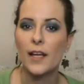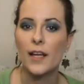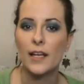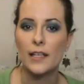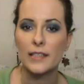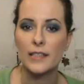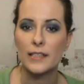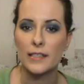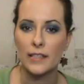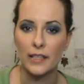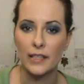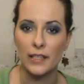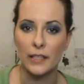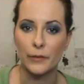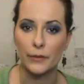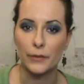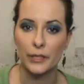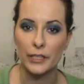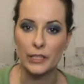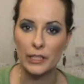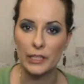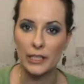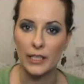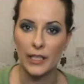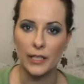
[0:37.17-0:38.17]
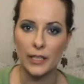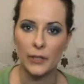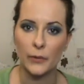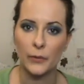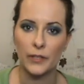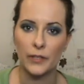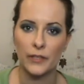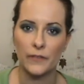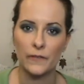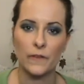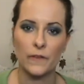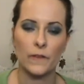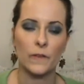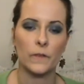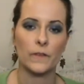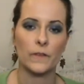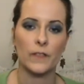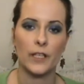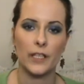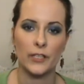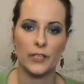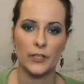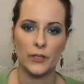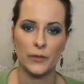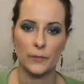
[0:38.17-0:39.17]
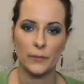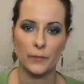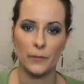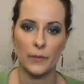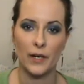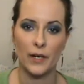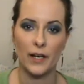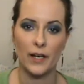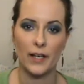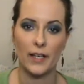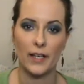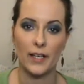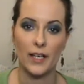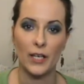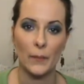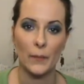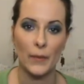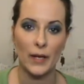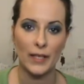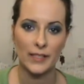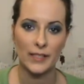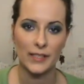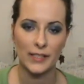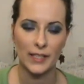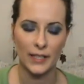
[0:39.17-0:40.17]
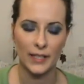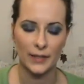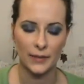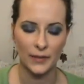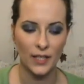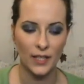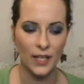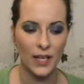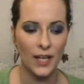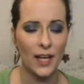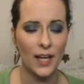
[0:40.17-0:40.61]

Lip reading: is the Rich Liquid foundation by Illamasqua.